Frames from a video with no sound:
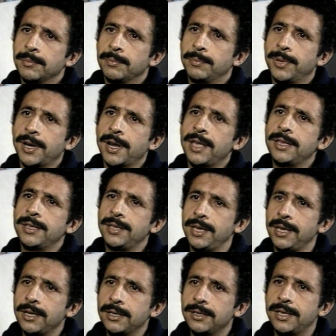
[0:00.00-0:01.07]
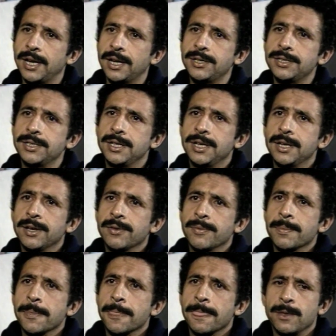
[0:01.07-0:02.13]
But I think that
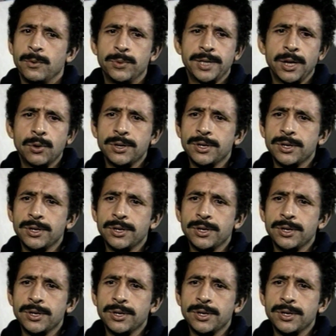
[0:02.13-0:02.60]
without